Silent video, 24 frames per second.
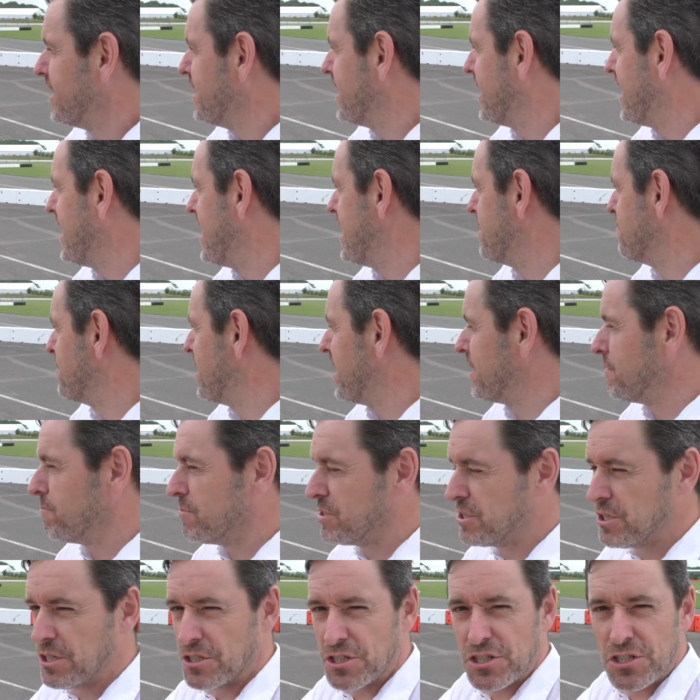and
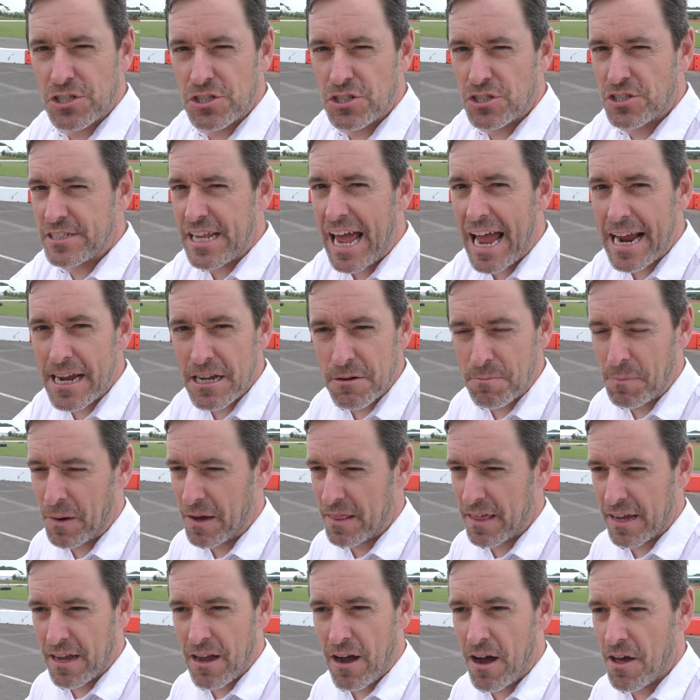was just staggered by
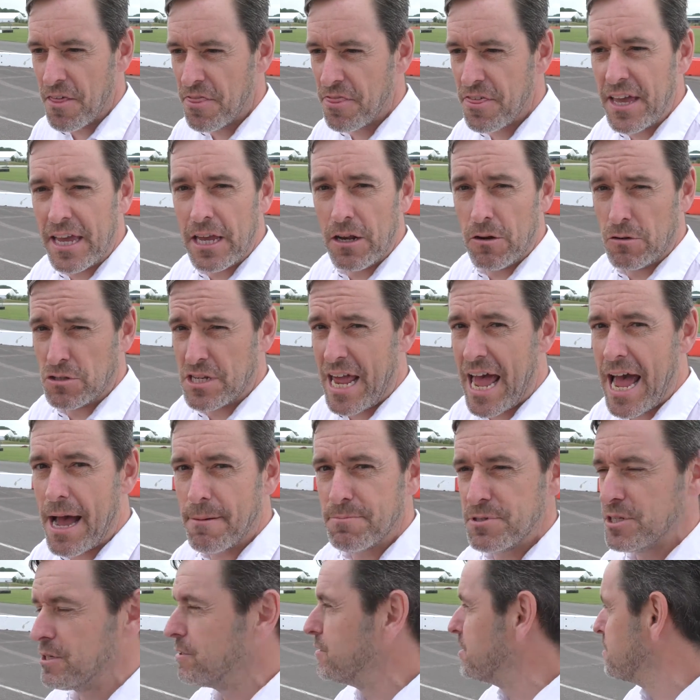the car. I think it looks
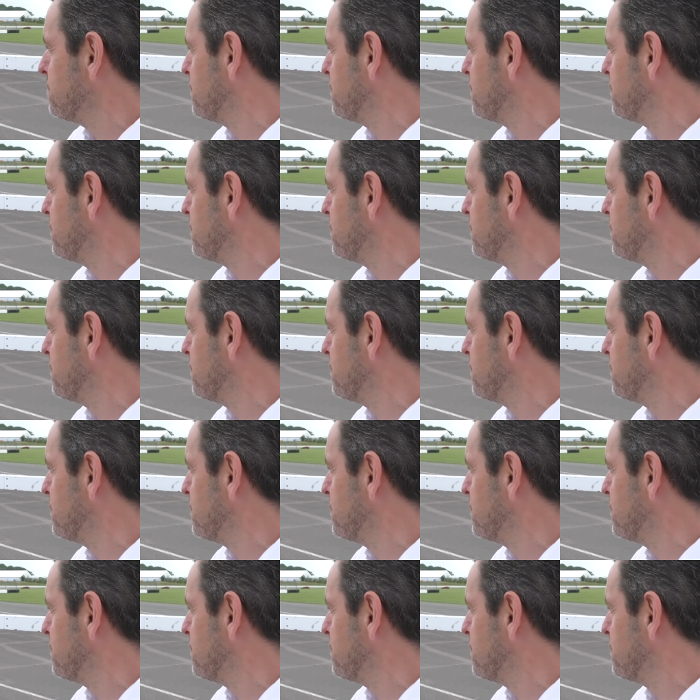absolutely